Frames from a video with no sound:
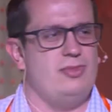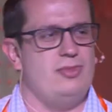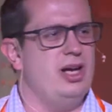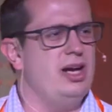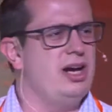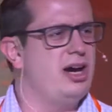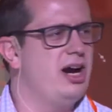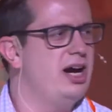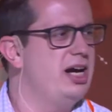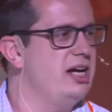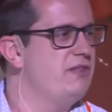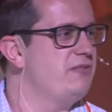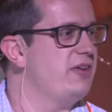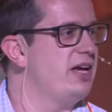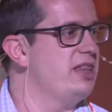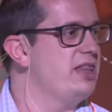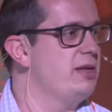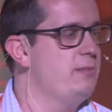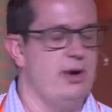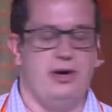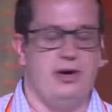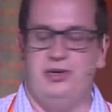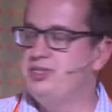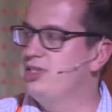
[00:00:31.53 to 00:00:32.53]
kind of get the
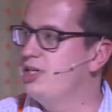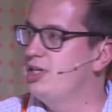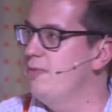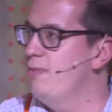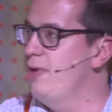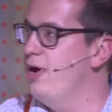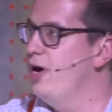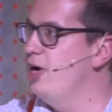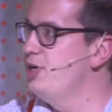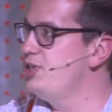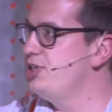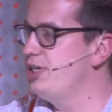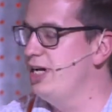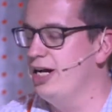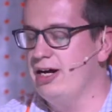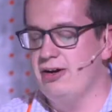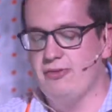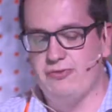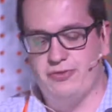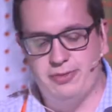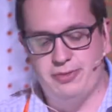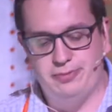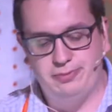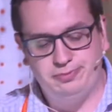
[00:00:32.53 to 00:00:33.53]
most commercial out of
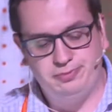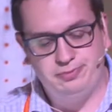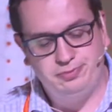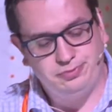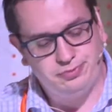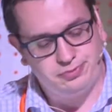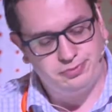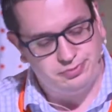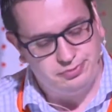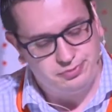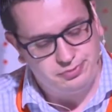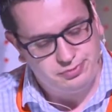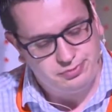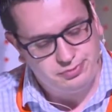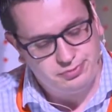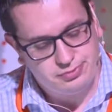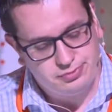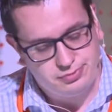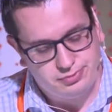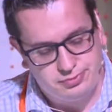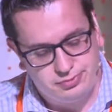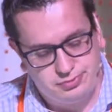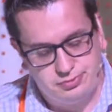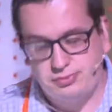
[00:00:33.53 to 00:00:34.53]
them.
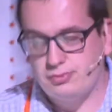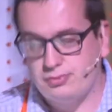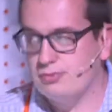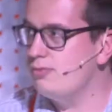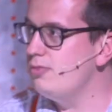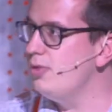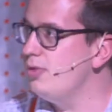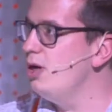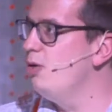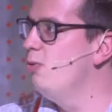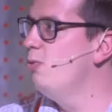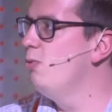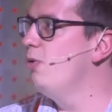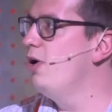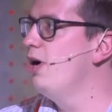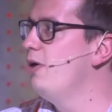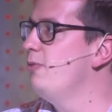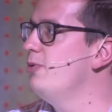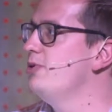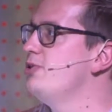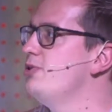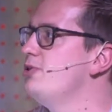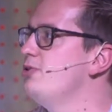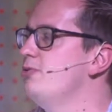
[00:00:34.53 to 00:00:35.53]
What I
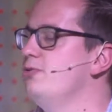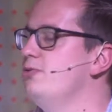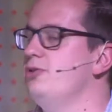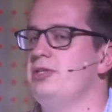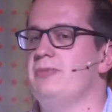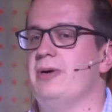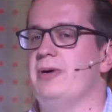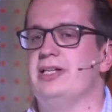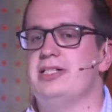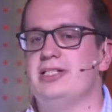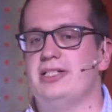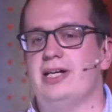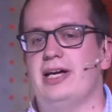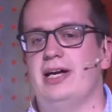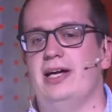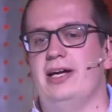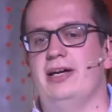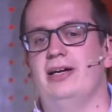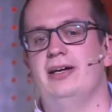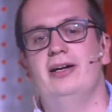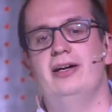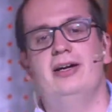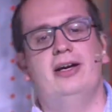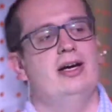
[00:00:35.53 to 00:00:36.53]
want to talk to you about
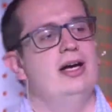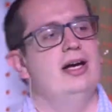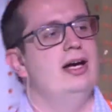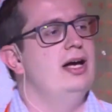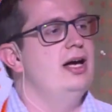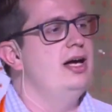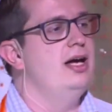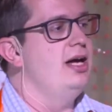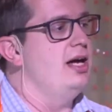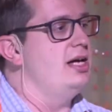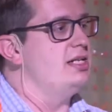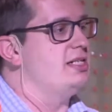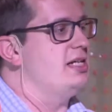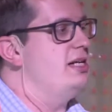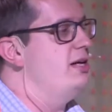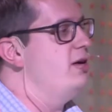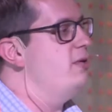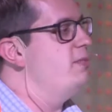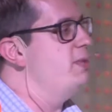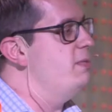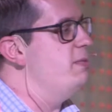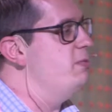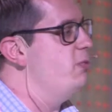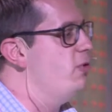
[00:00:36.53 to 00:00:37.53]
today is a little
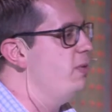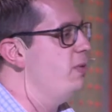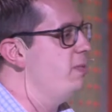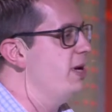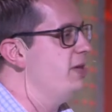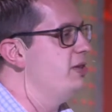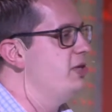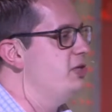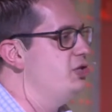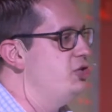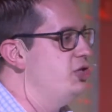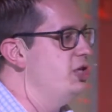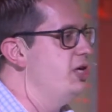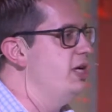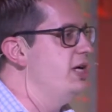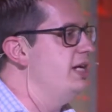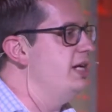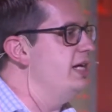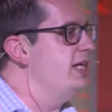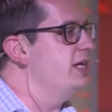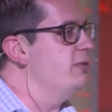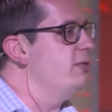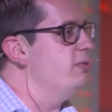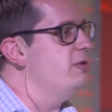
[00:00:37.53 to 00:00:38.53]
bit more about the journey
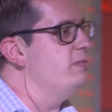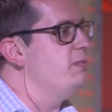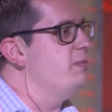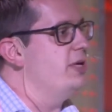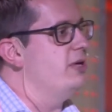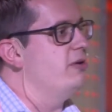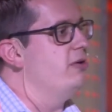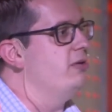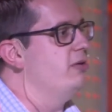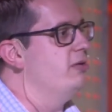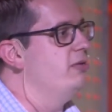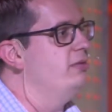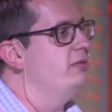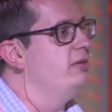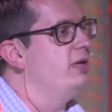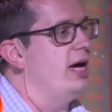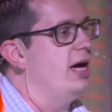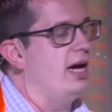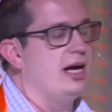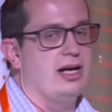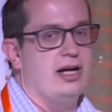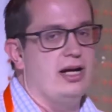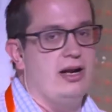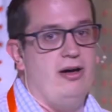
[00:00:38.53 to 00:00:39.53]
that we've been on
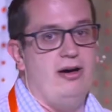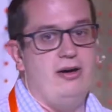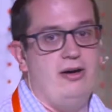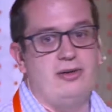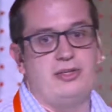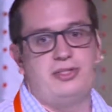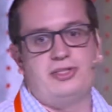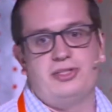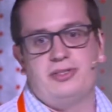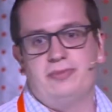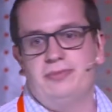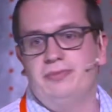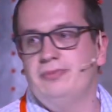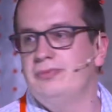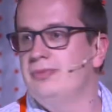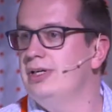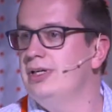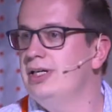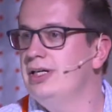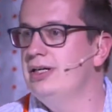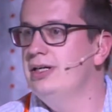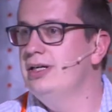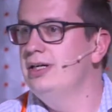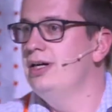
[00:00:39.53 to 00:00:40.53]
at Clark's.
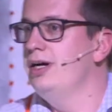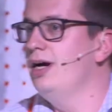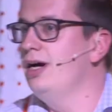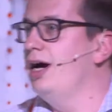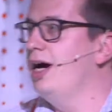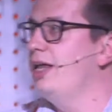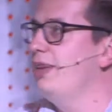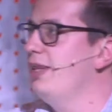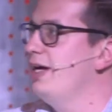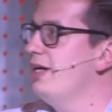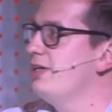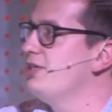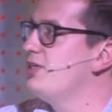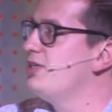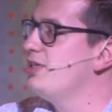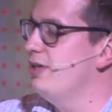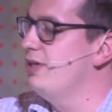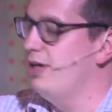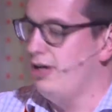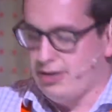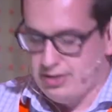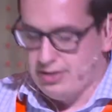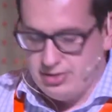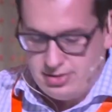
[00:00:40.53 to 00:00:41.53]
And that
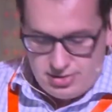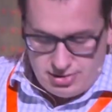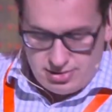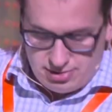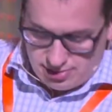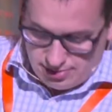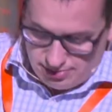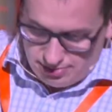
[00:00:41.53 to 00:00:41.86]
starts